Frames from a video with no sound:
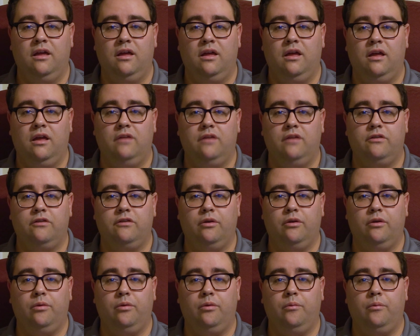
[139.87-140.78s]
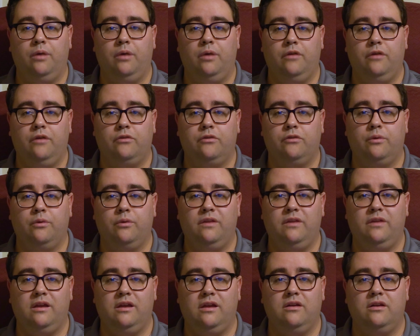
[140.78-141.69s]
until well toward
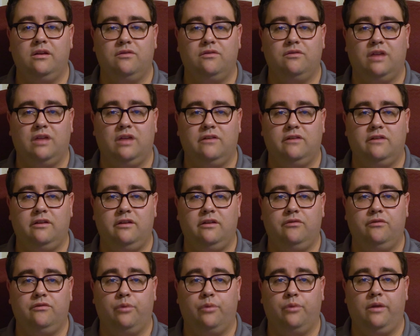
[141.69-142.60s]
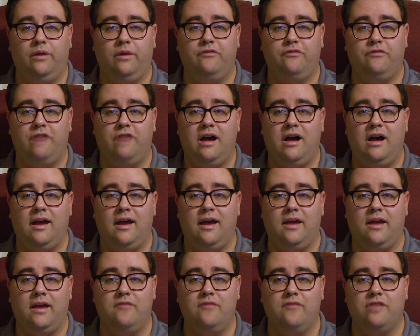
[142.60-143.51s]
the end of
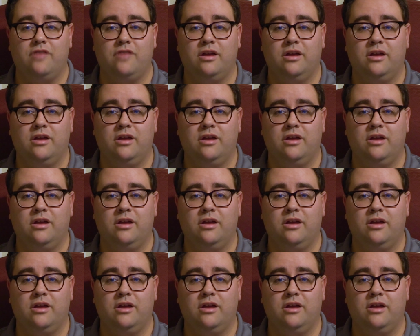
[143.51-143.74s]
1945.